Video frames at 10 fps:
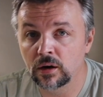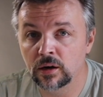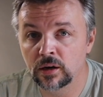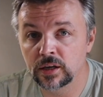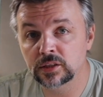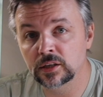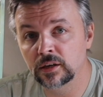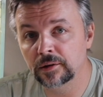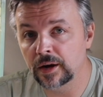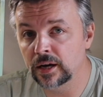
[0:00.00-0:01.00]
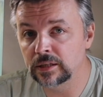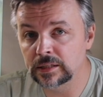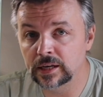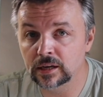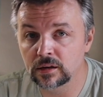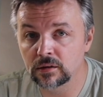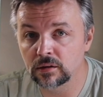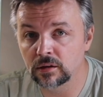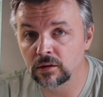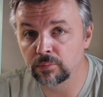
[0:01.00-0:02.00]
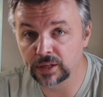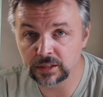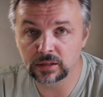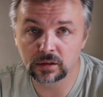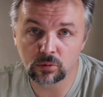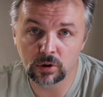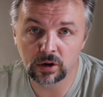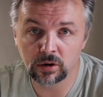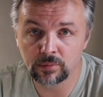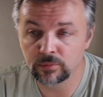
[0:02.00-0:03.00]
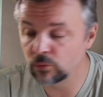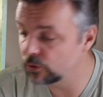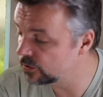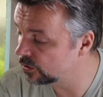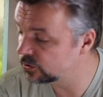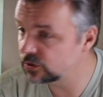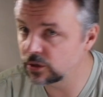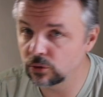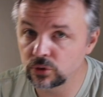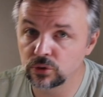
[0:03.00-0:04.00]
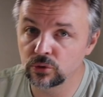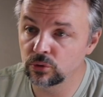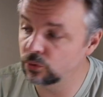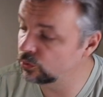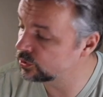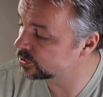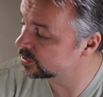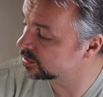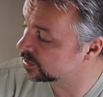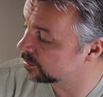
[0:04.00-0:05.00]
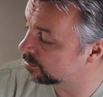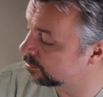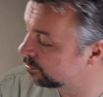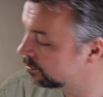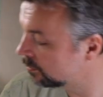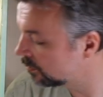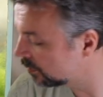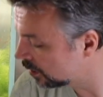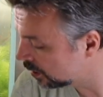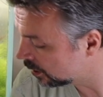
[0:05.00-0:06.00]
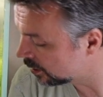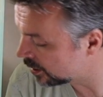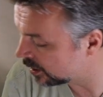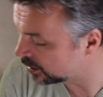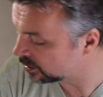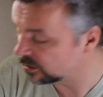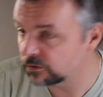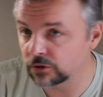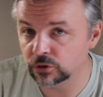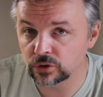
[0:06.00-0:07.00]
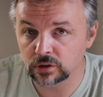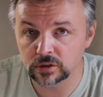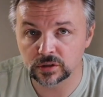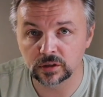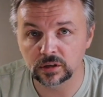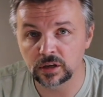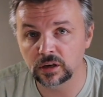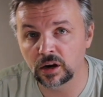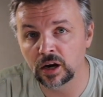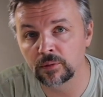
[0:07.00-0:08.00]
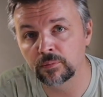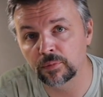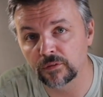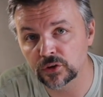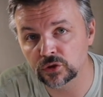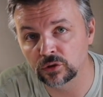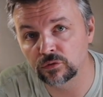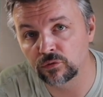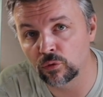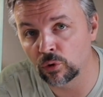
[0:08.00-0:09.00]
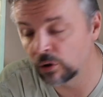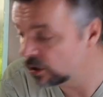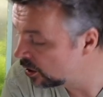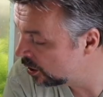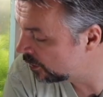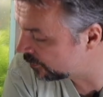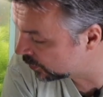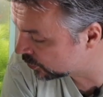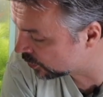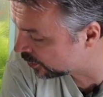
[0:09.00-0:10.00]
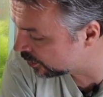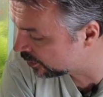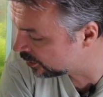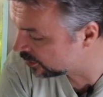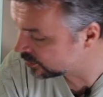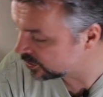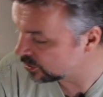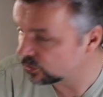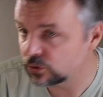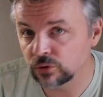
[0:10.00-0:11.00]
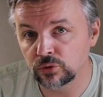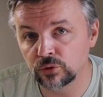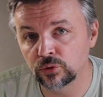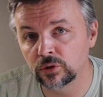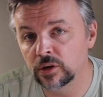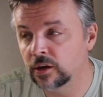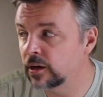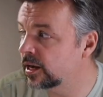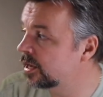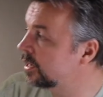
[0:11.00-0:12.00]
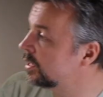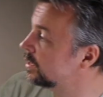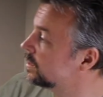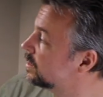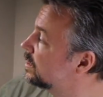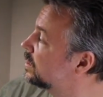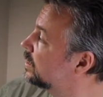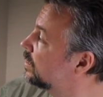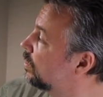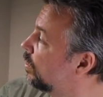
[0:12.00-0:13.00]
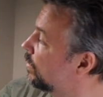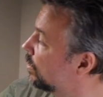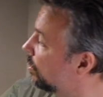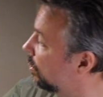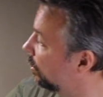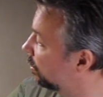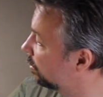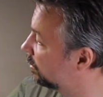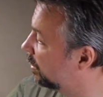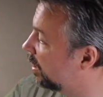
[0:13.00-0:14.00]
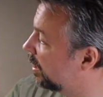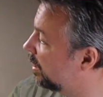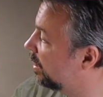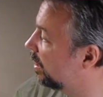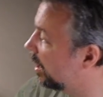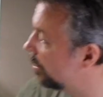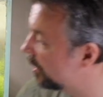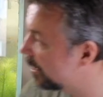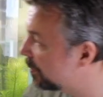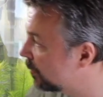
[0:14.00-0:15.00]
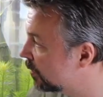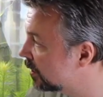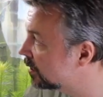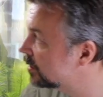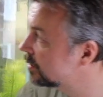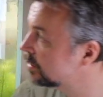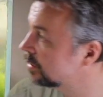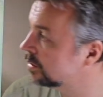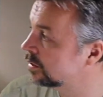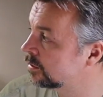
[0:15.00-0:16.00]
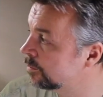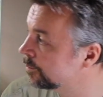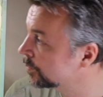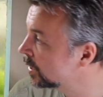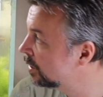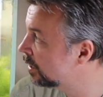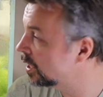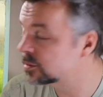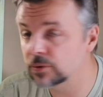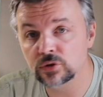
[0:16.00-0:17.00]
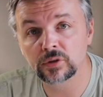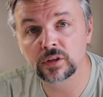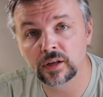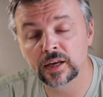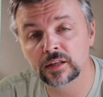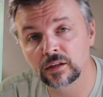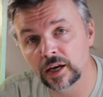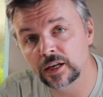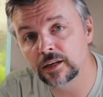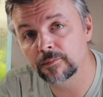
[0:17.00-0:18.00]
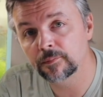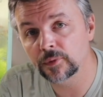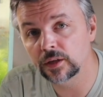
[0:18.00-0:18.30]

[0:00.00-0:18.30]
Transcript: It's a high-tech planted aquarium with a CO2 system and the filter. It's an Eheim Professional 4 filter, CO2, and overall I'm happy with it. I especially like the lighting.